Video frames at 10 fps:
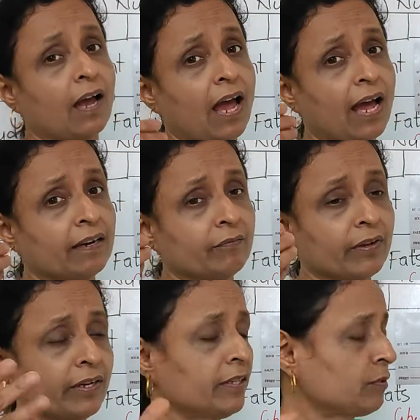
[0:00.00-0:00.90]
and
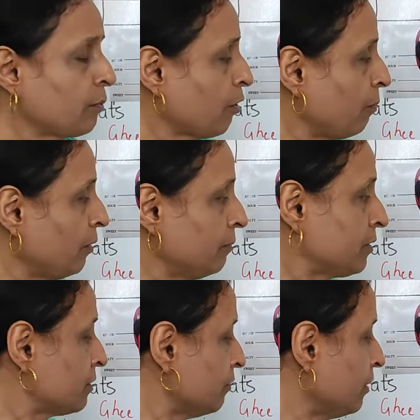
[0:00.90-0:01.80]
various
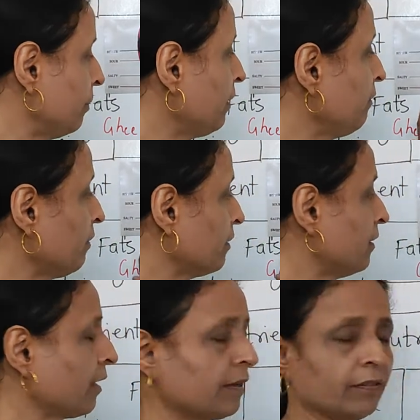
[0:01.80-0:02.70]
problems will be
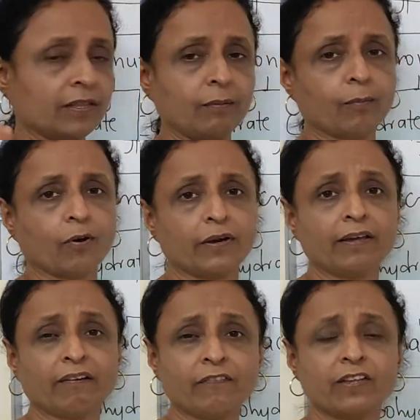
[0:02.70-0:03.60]
there in the
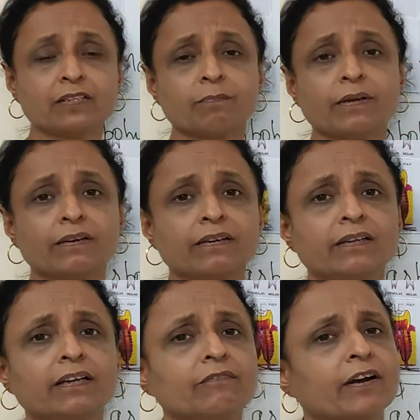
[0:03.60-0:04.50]
body if this
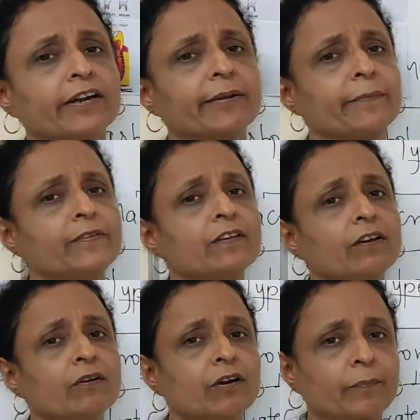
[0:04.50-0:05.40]
mineral and vitamins
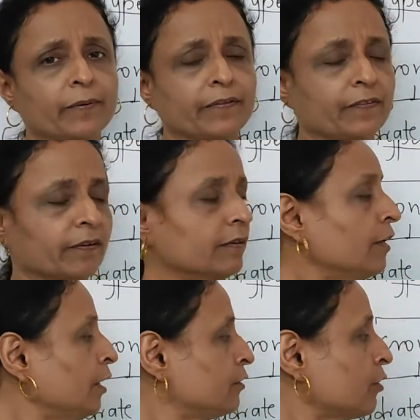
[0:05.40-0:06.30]
are not present.
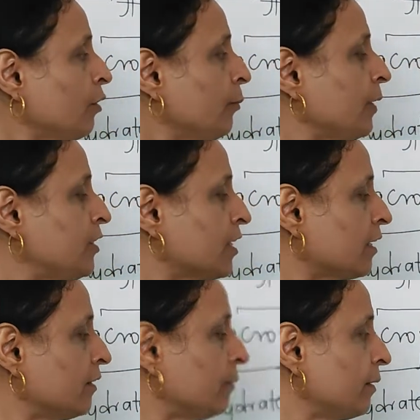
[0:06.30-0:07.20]
So which
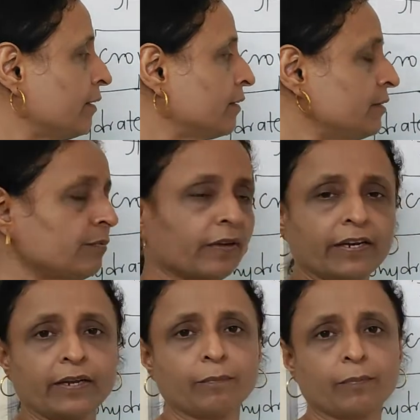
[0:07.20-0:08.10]
are the minerals?
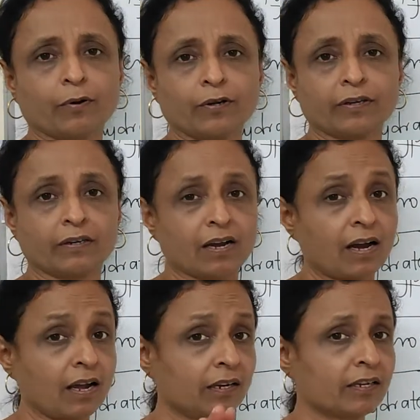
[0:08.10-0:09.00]
Very important.
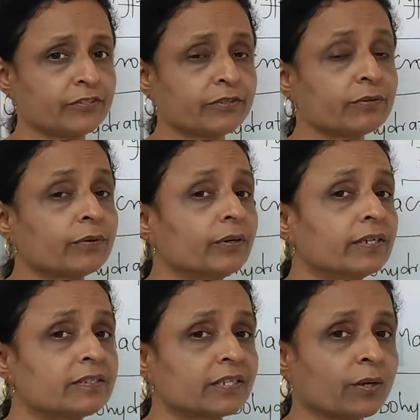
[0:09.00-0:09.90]
Iron, as you know,
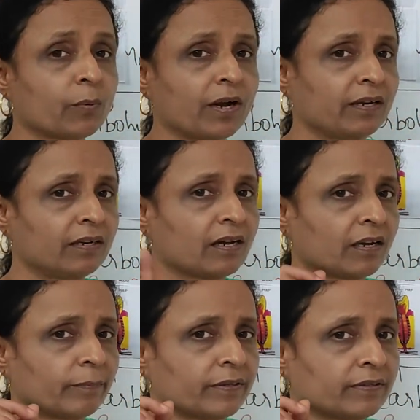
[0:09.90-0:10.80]
it's required in
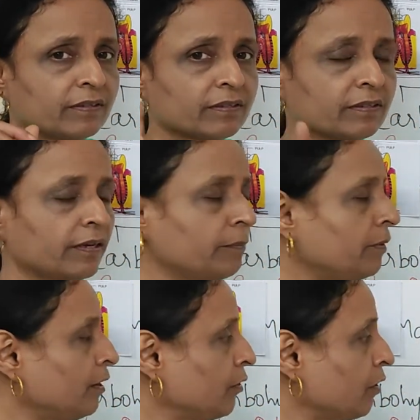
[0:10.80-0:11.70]
RBCs, red
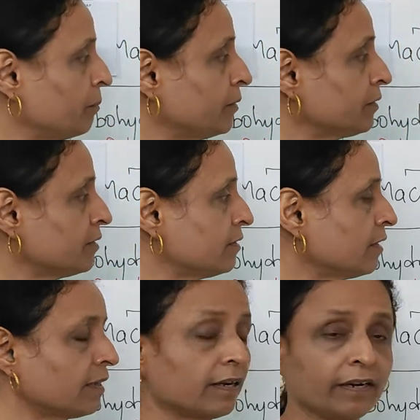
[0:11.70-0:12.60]
blood corpuscles.
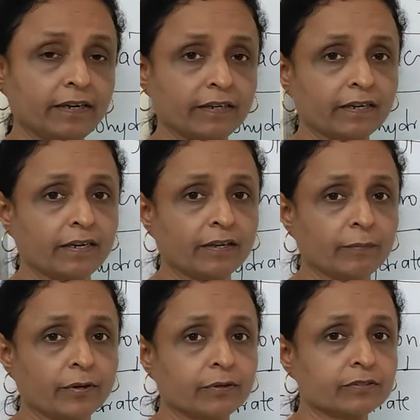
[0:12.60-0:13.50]
They are red in color
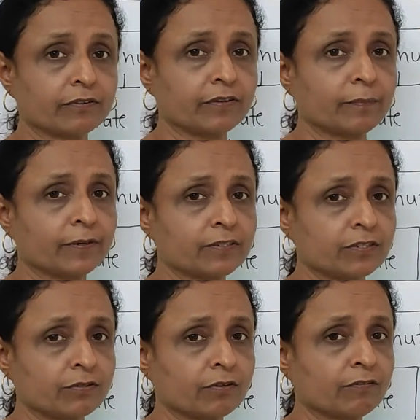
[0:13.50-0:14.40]
because of the
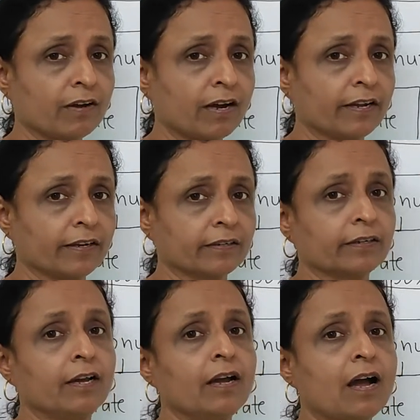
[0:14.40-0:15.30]
presence of
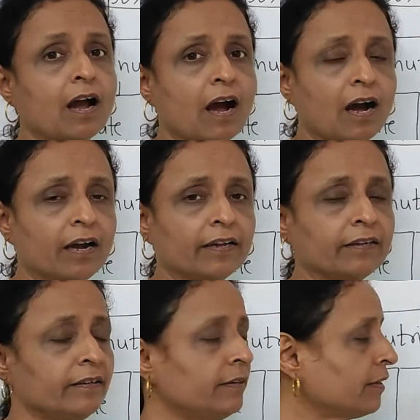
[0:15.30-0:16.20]
iron.
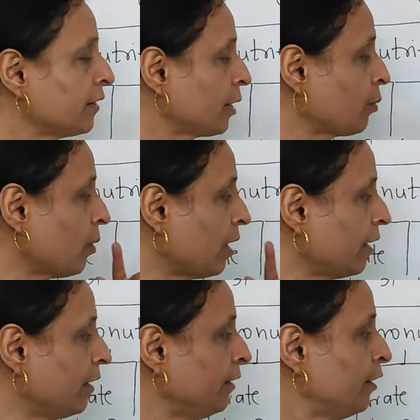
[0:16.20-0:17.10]
Iron
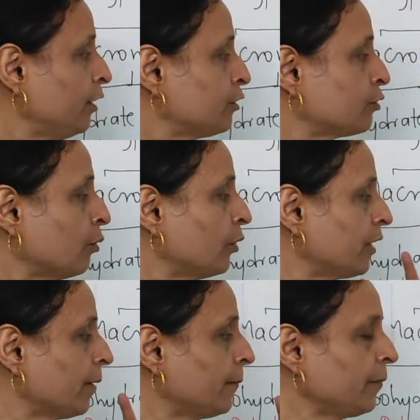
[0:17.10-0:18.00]
required.
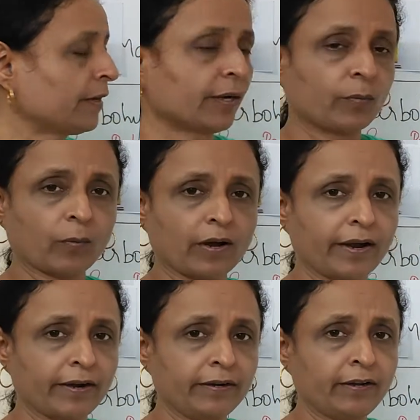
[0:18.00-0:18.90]
Sodium
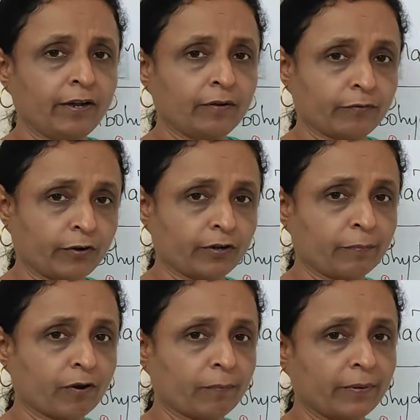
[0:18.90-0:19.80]
required for
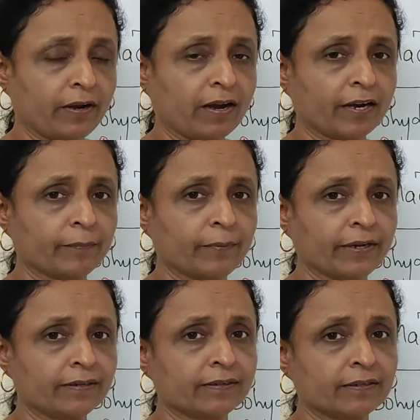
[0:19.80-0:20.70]
proper
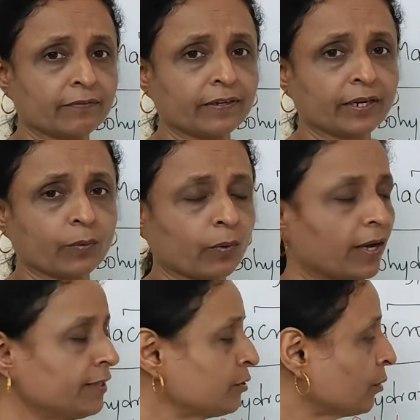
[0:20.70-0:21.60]
heartbeat. We
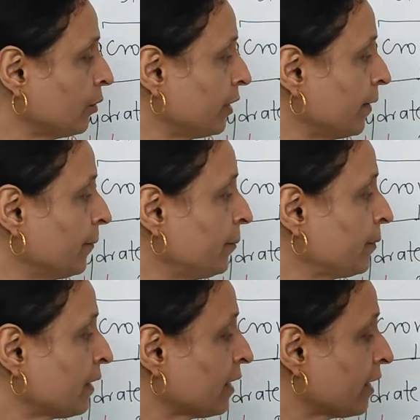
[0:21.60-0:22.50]
require sodium.
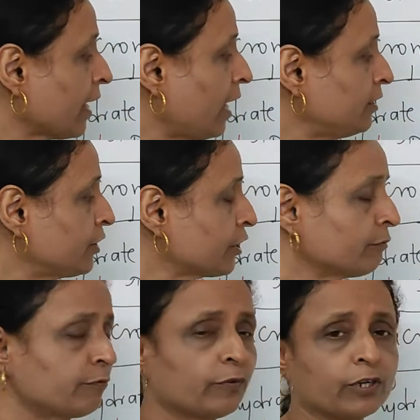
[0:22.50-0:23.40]

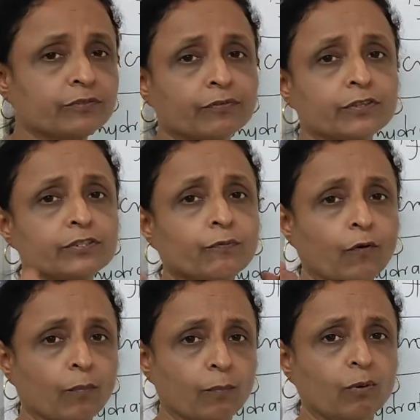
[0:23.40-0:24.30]
Calcium, phosphorus
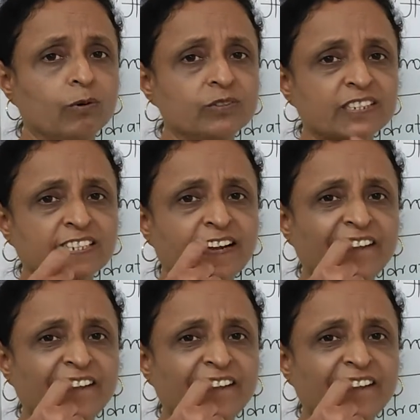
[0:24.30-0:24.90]
for bones,